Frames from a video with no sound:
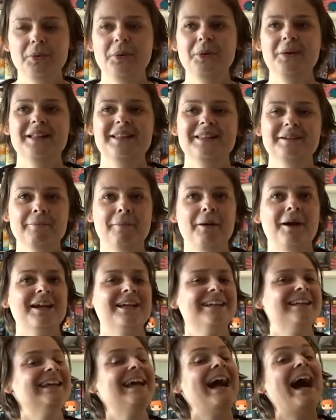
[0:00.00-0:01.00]
with the
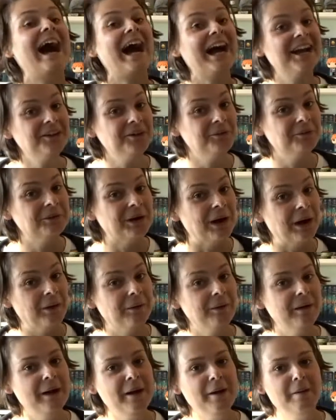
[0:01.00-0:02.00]
marketing. I don't
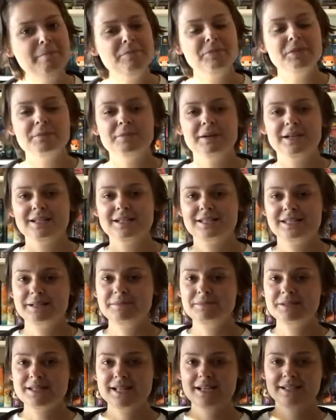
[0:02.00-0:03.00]
know. But it
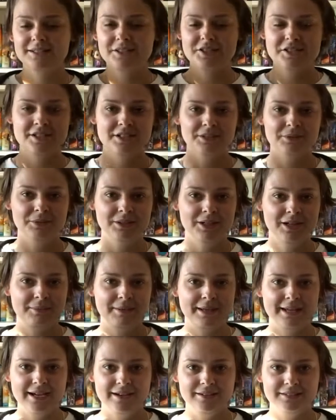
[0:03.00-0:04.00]
seems like there's another one
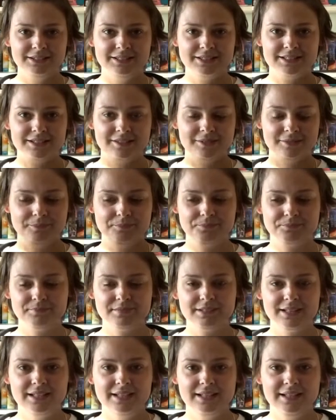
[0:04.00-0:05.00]
coming out. So,
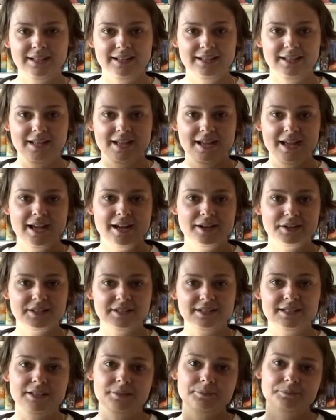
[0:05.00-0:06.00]
uh,
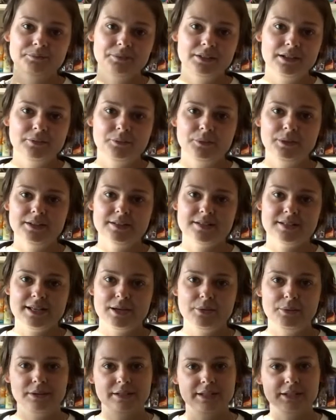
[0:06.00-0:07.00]
we'll see
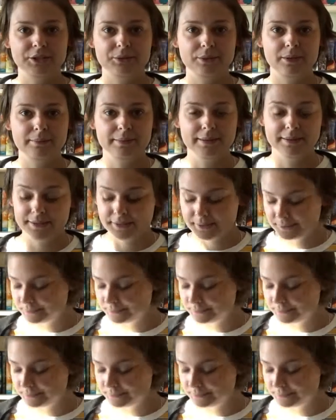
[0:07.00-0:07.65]
what I do about it.